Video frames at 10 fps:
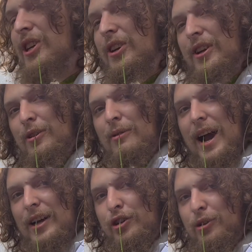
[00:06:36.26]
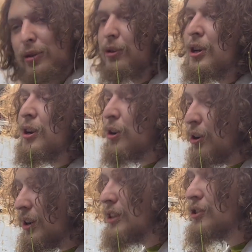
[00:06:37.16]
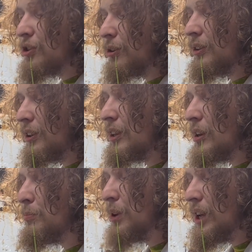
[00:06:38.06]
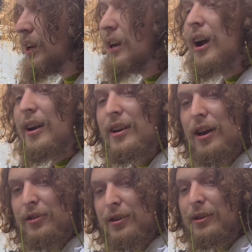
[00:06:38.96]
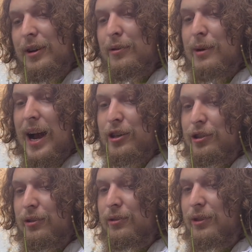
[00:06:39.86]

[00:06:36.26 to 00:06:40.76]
an irrational could certainly be another irrational